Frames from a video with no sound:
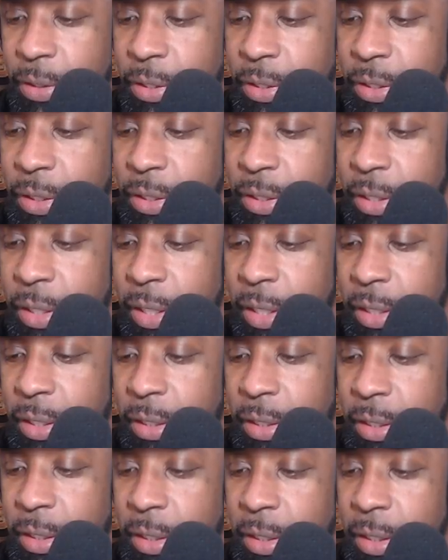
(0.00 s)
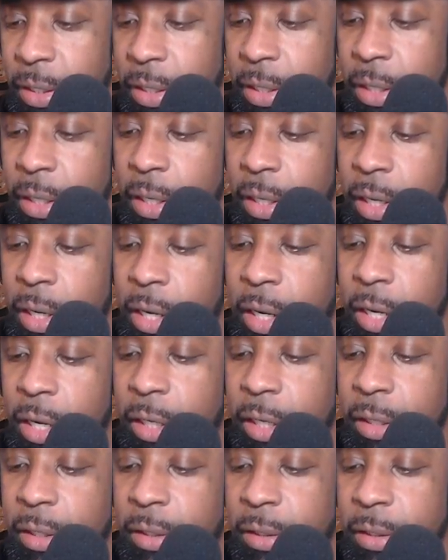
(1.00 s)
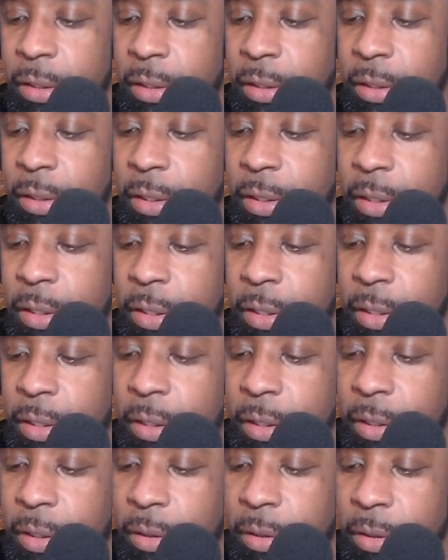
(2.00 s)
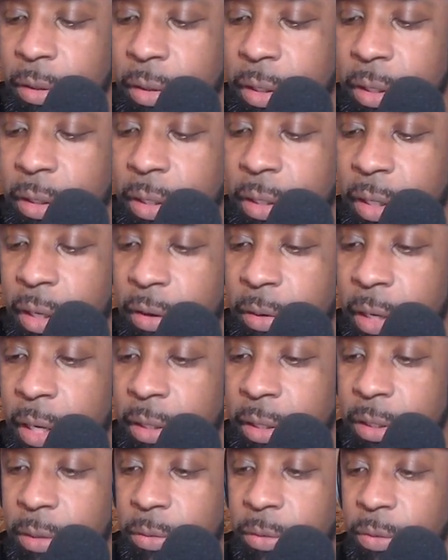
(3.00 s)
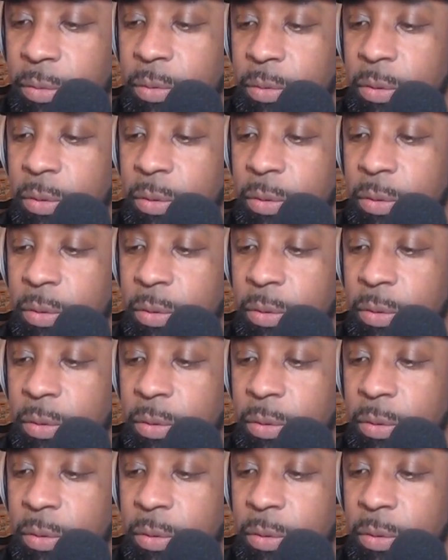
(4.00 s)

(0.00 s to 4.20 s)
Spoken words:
shit. I think I actually moved.